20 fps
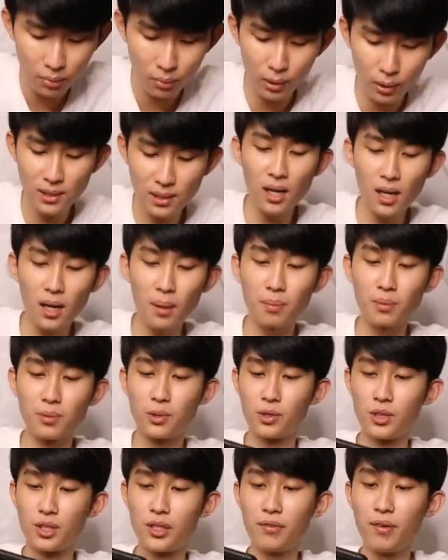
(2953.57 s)
what's up,
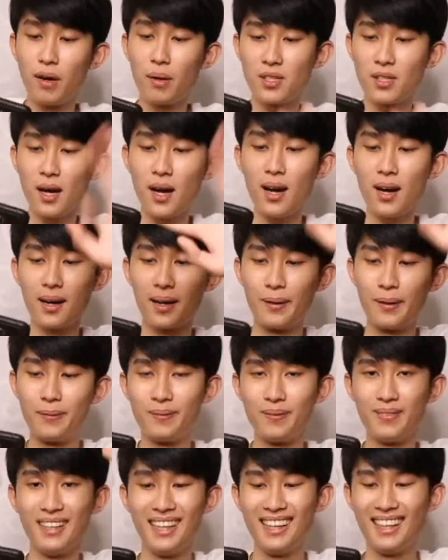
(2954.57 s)
Shivam Saha?
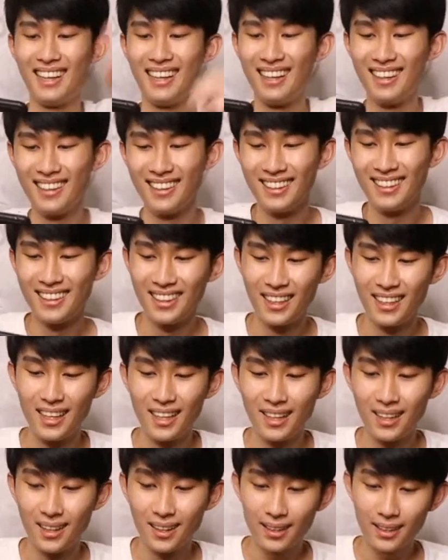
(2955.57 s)

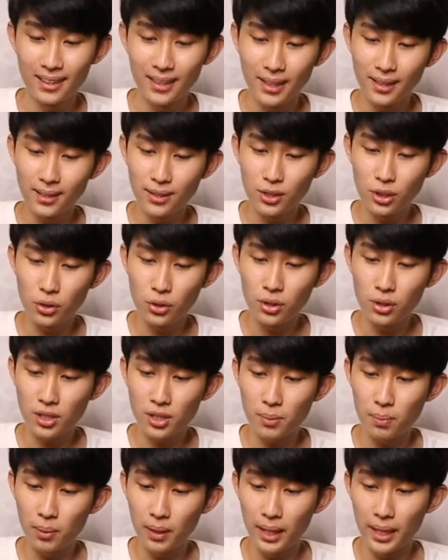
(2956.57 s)
Can't you
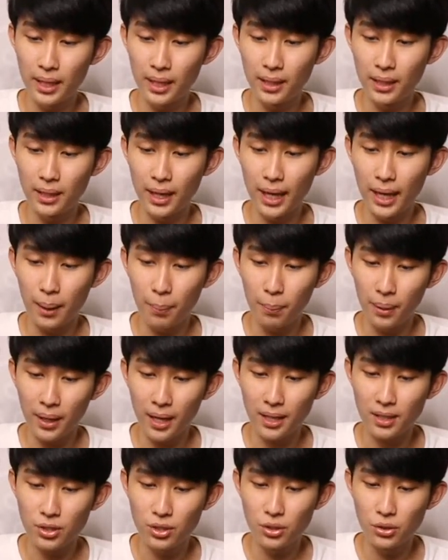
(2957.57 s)
just play
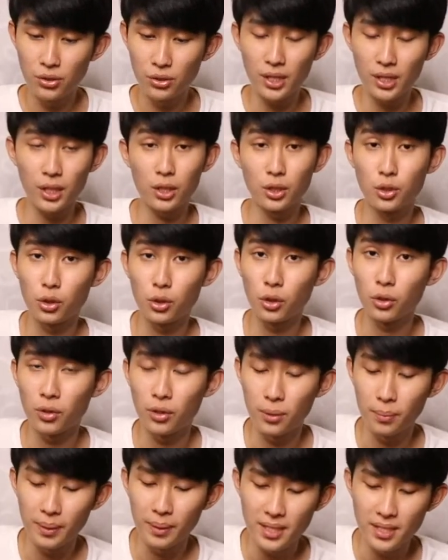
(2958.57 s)
Apex using a
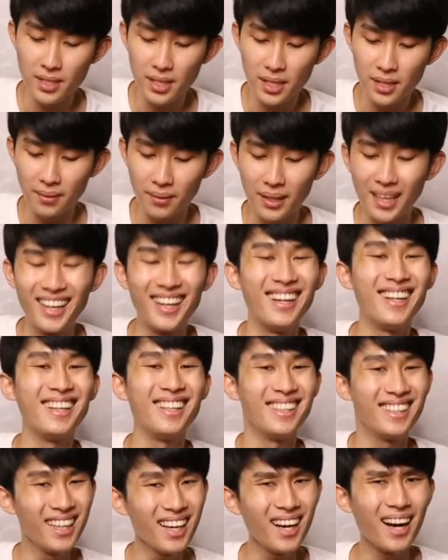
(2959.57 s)
controller or PC?
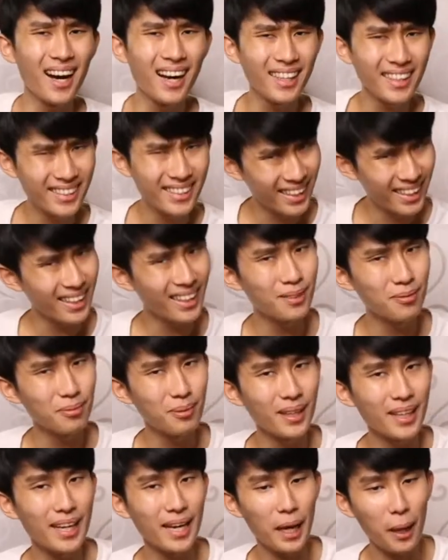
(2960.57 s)
Yeah, I can
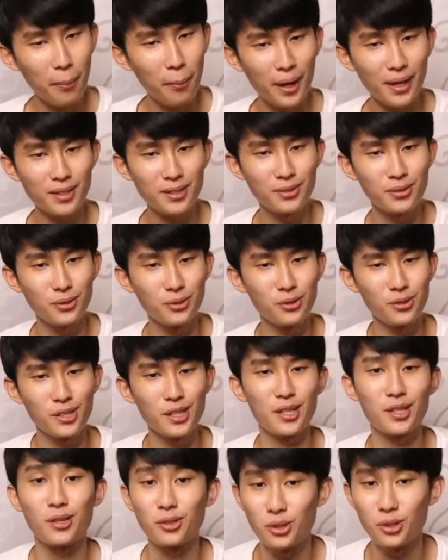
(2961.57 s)
play Apex using
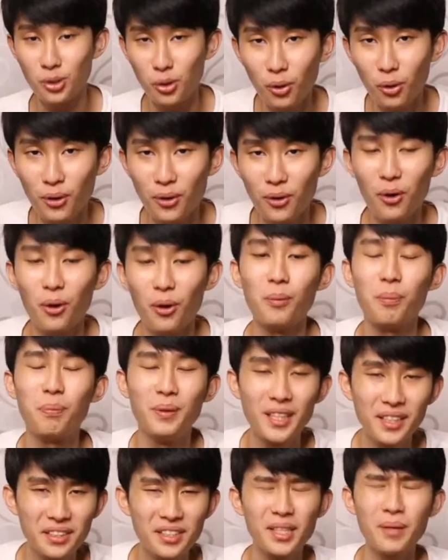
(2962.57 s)
a controller on
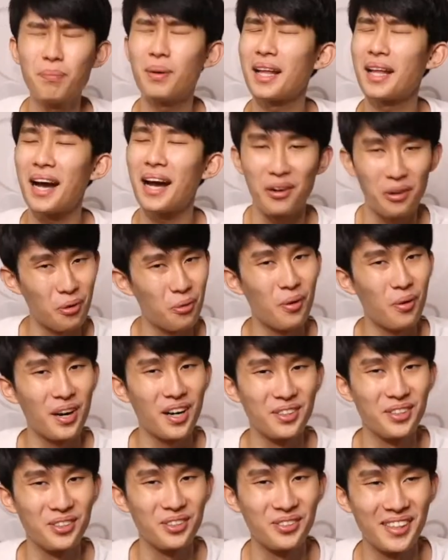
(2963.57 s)
PC, but I don't want
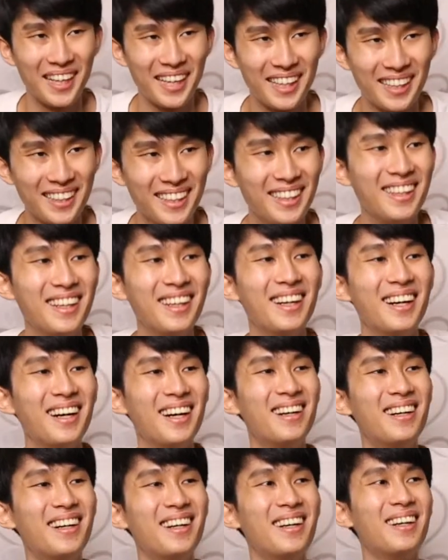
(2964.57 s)
to do that.
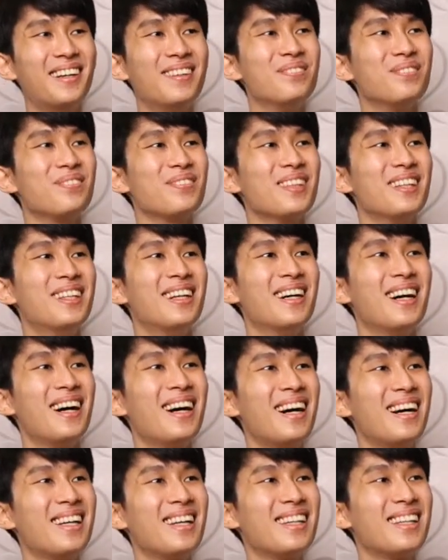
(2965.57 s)

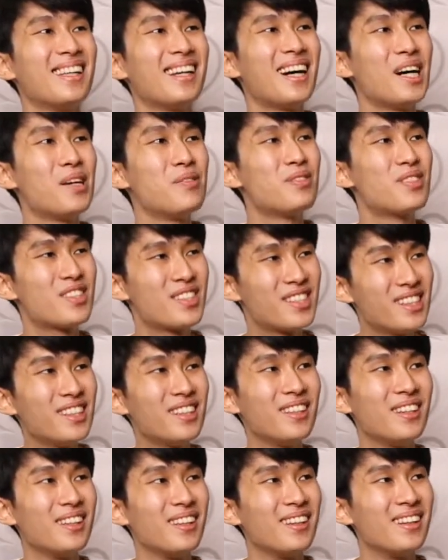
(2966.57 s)
I'm
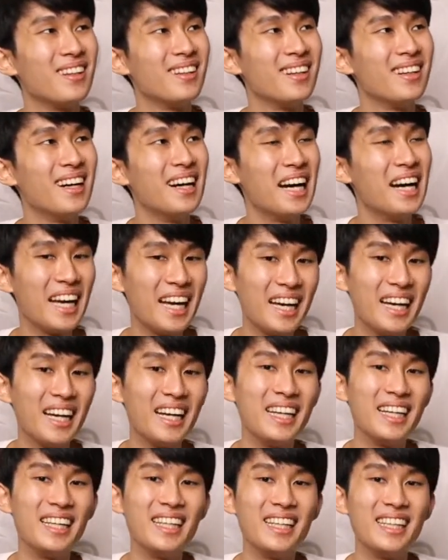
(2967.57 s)
still
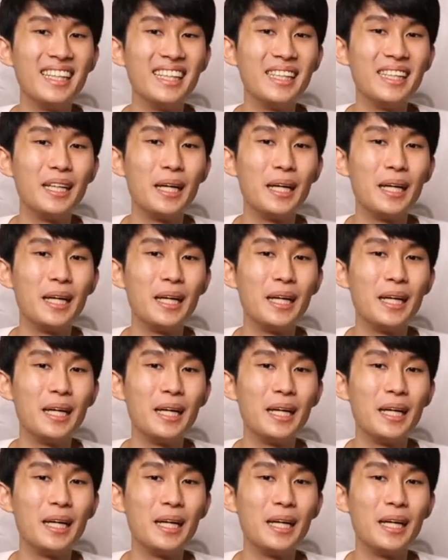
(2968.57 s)
a